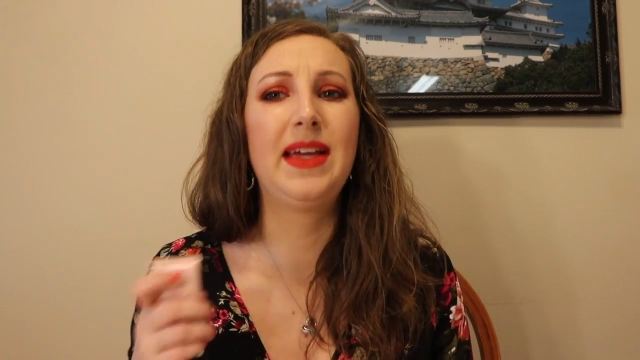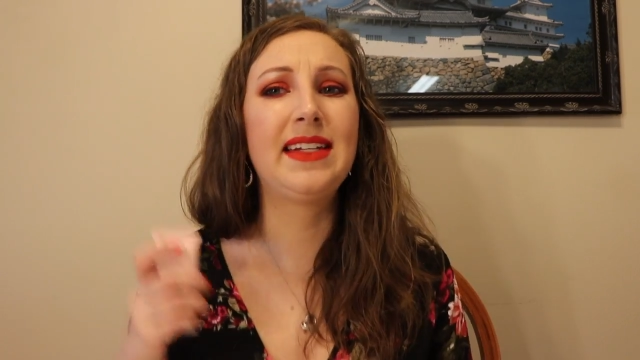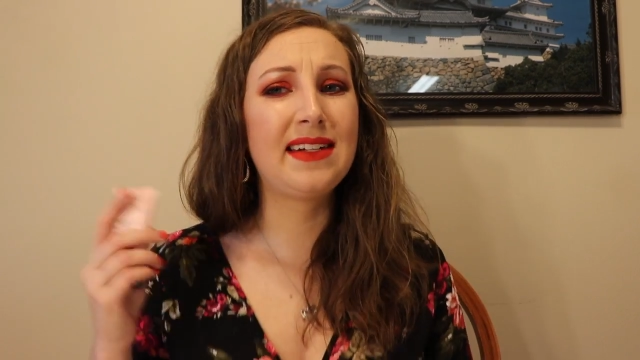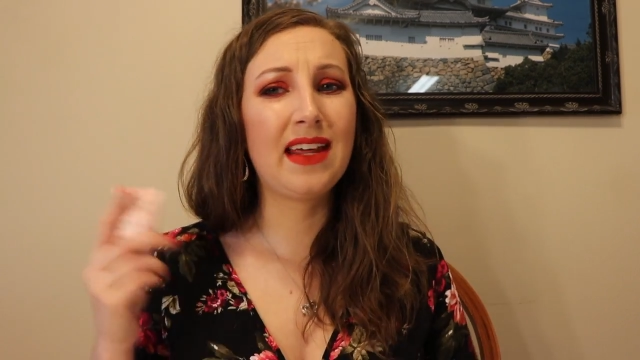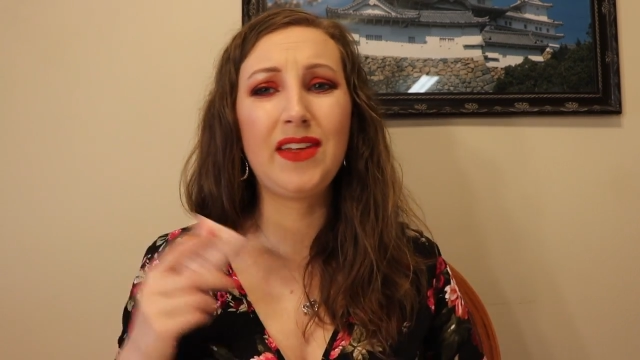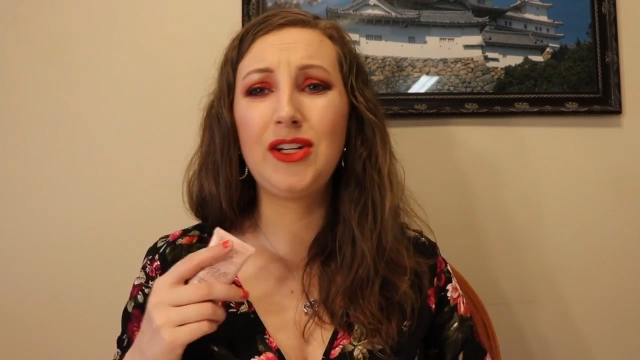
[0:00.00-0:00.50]

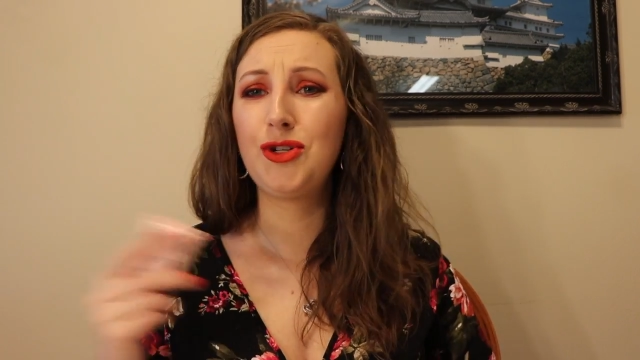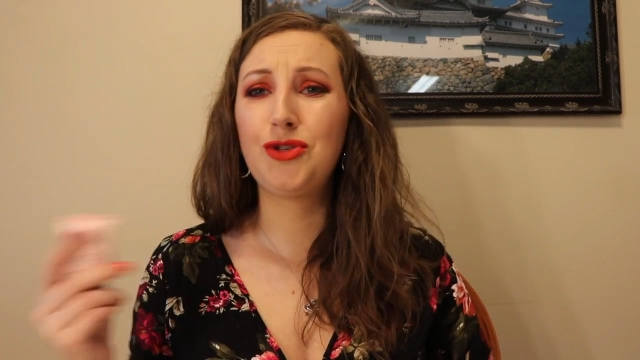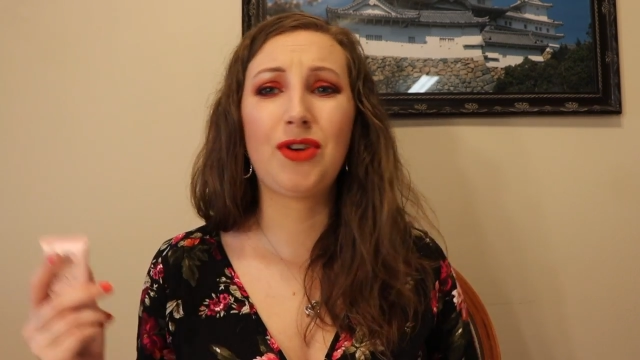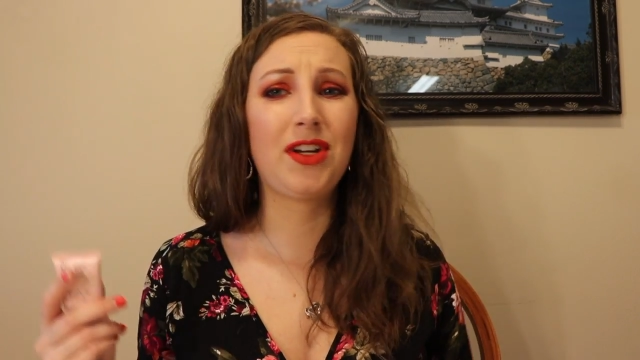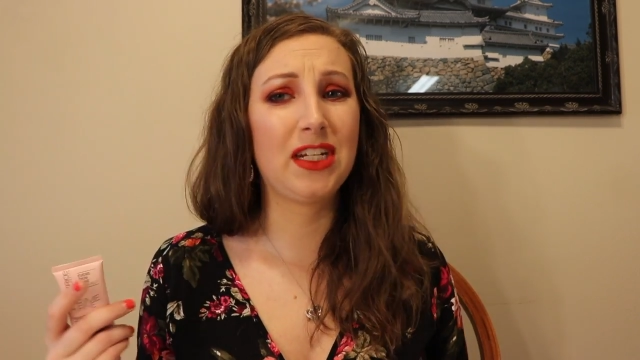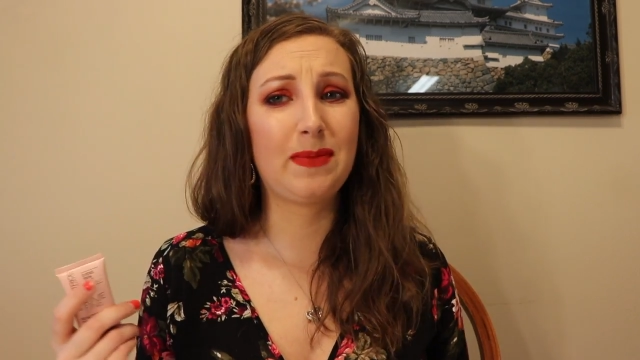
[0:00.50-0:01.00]
It's nothing too
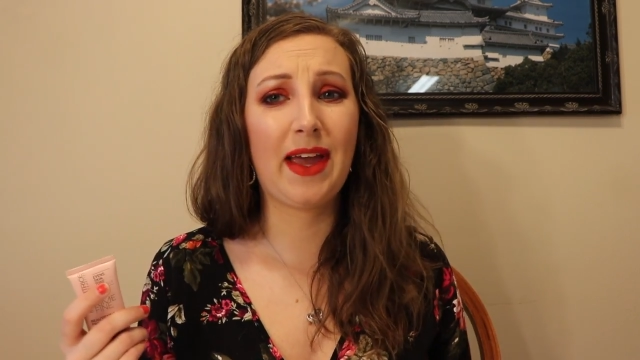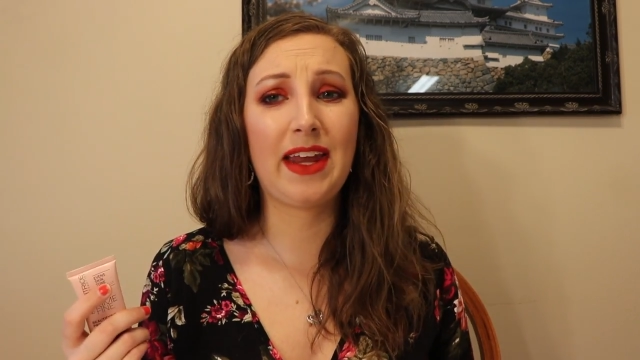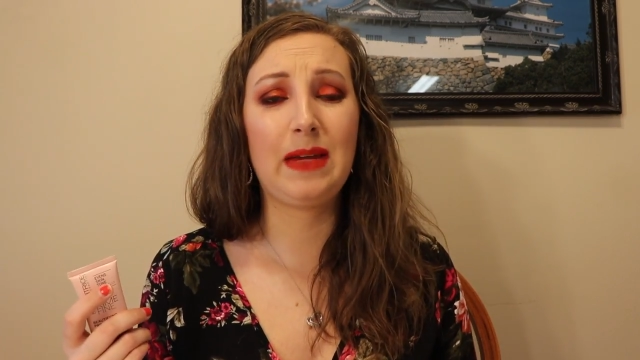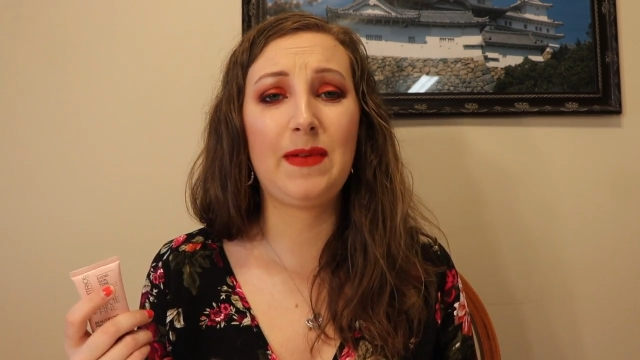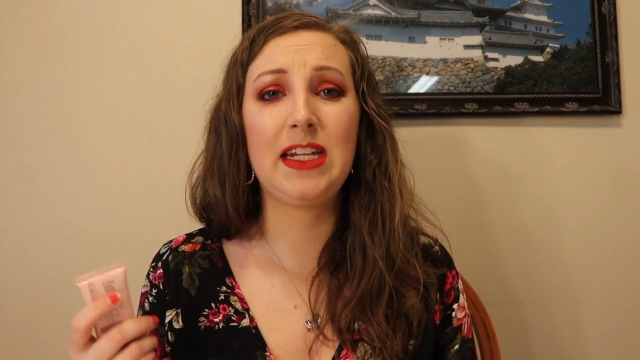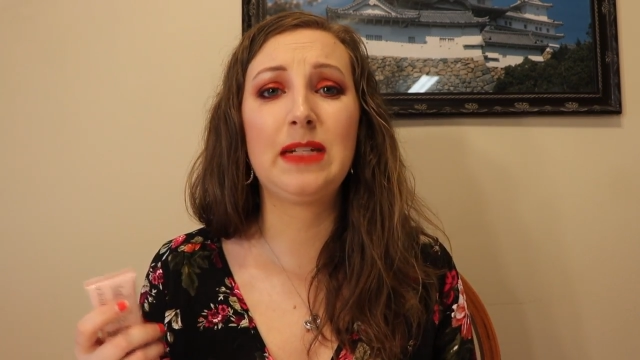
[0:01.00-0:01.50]
strenuous by
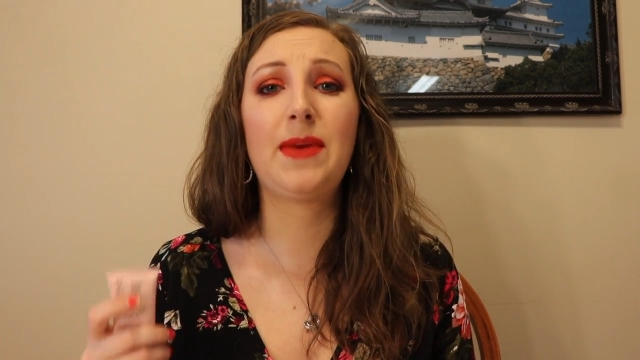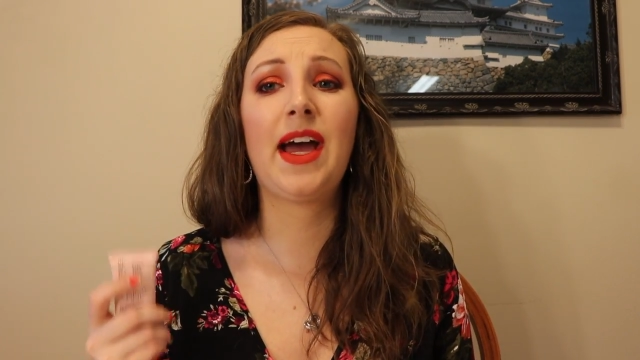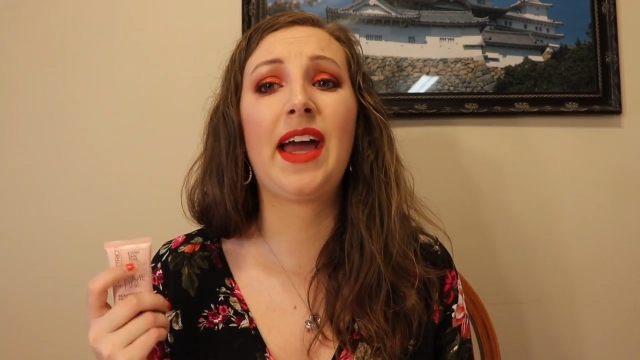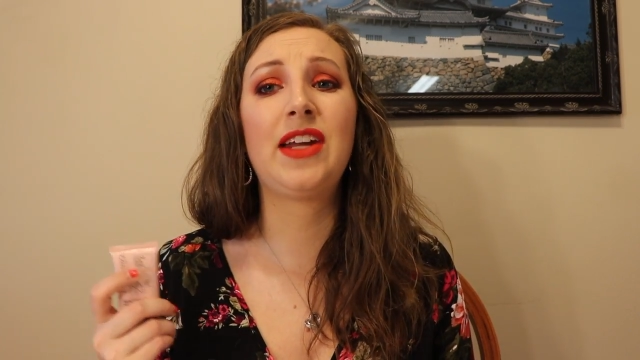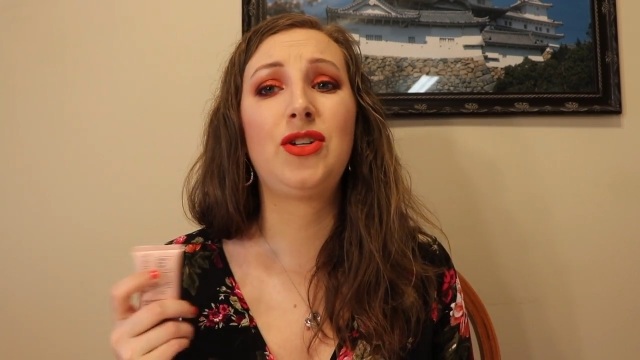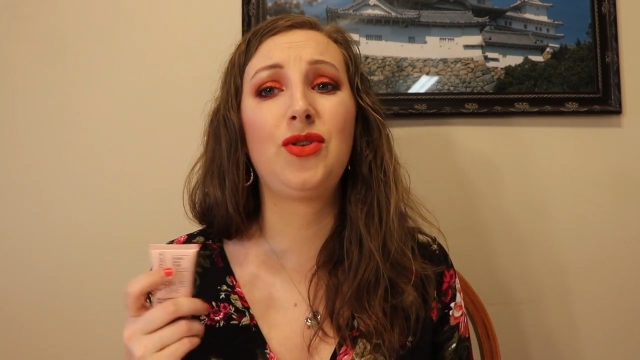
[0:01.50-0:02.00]
any means, but
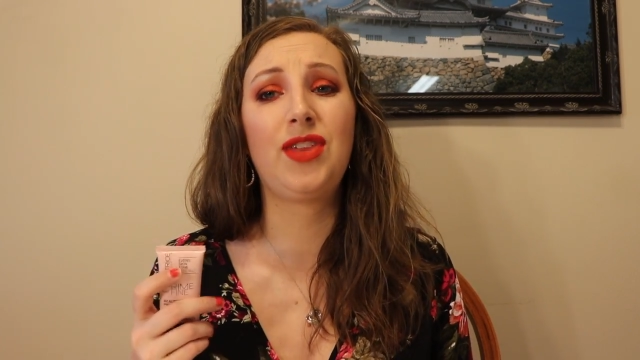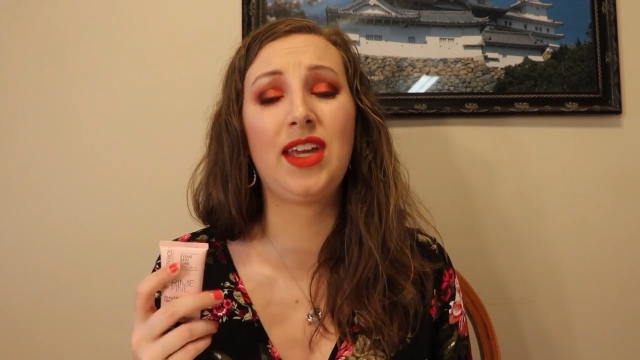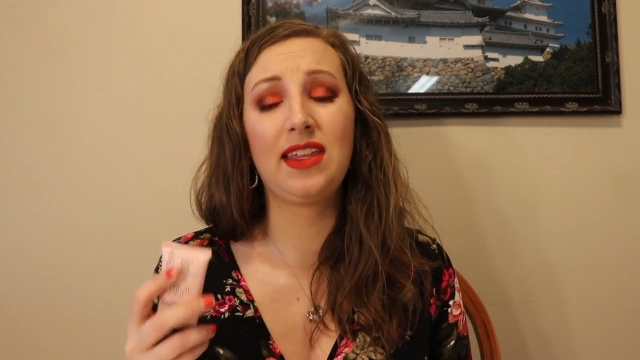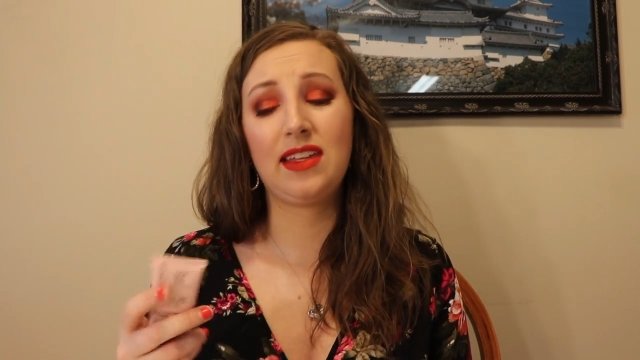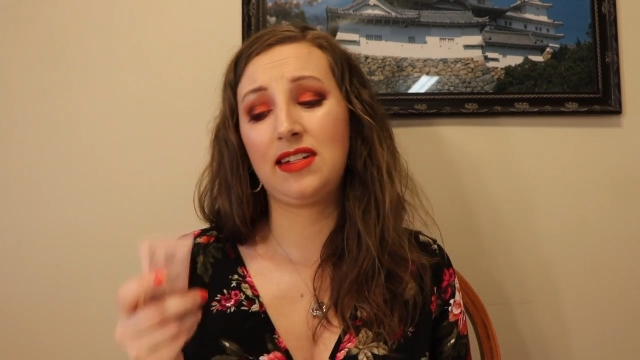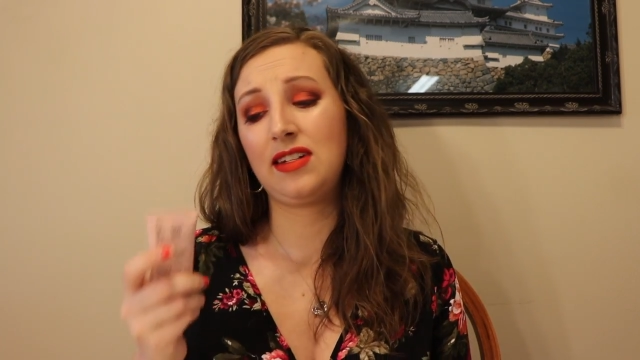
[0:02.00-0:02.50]
I do
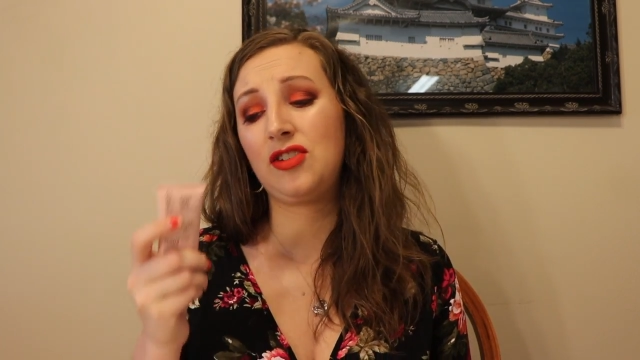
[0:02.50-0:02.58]
think this